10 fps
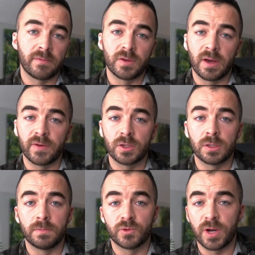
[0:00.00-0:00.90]
If you have a
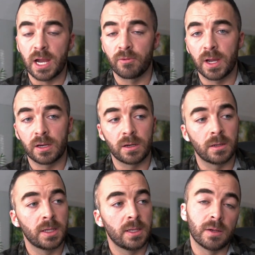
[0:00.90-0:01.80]
good track
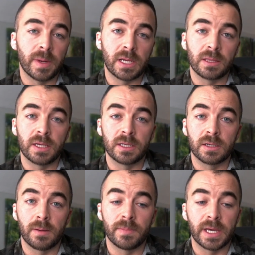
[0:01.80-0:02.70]
record, you're making
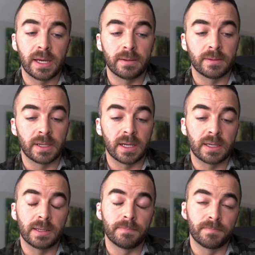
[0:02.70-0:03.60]
income that
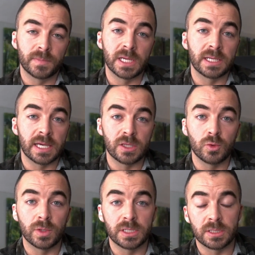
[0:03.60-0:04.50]
can get
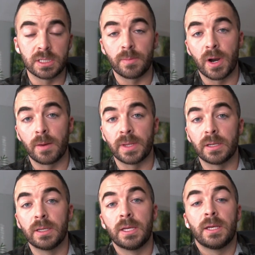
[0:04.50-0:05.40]
you into the
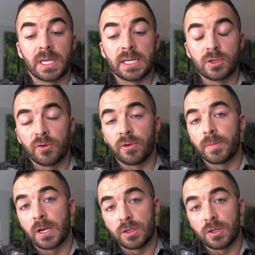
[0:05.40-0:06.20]
apartment and go from there.